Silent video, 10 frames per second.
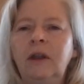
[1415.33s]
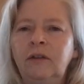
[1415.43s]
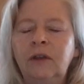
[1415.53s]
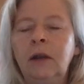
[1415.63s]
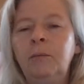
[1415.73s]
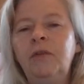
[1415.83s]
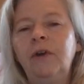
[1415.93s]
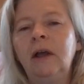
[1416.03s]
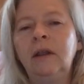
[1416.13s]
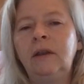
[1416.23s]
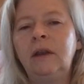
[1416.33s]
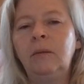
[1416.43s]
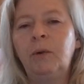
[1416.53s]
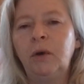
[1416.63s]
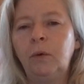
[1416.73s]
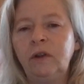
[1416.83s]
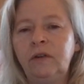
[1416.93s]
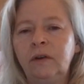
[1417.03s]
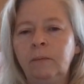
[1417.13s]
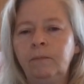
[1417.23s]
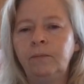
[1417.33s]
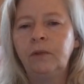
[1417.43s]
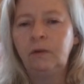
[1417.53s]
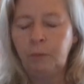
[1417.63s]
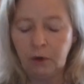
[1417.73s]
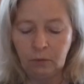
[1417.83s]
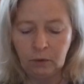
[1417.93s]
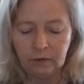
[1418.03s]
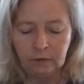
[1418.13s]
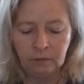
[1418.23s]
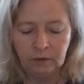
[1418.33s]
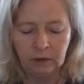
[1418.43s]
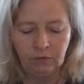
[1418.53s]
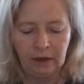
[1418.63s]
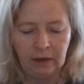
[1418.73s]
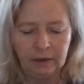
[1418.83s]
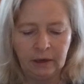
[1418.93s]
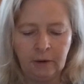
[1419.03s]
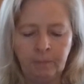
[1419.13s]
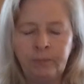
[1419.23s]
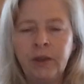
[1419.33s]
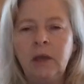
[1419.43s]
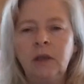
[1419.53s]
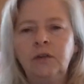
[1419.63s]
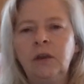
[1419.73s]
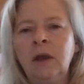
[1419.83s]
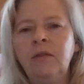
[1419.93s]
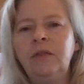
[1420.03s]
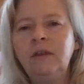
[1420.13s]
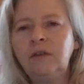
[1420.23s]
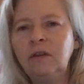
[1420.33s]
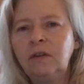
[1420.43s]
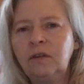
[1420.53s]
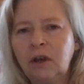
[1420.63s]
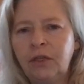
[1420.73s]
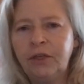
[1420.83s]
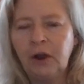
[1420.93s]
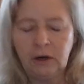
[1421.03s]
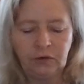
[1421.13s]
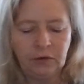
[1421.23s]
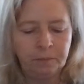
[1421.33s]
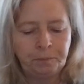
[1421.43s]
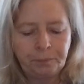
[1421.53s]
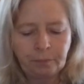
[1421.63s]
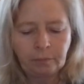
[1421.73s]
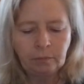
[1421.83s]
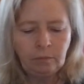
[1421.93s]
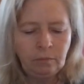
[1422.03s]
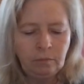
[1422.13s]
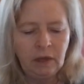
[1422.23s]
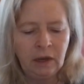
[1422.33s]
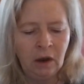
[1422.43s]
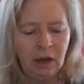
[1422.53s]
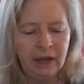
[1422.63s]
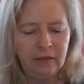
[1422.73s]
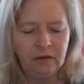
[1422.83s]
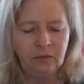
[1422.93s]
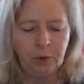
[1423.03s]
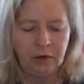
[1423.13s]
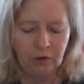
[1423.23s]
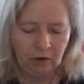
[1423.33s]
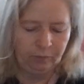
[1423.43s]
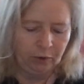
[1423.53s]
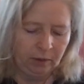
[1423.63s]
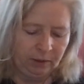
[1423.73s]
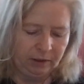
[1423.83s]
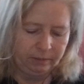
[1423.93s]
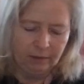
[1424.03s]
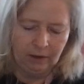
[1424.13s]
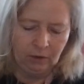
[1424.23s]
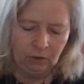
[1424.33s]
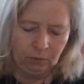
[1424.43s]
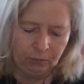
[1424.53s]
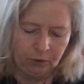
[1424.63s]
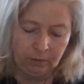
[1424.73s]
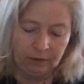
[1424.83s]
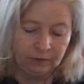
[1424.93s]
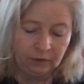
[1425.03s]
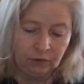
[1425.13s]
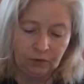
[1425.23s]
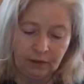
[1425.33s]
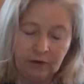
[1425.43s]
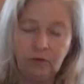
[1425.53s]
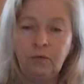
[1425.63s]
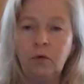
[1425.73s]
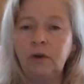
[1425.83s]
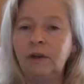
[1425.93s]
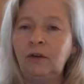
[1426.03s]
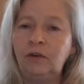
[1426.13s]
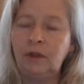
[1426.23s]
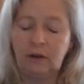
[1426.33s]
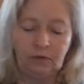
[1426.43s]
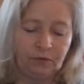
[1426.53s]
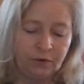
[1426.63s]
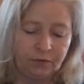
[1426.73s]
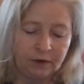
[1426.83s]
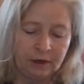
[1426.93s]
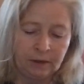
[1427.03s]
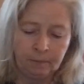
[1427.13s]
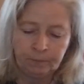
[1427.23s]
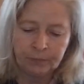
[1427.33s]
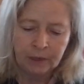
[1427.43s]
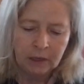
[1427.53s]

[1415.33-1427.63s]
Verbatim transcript: that it's going to be validated by wisdom. The spirit of wisdom is going to validate it. So now this is Cathars. And I had this printed off probably, I don't know, probably since two thousand fourteen, two thousand fifteen.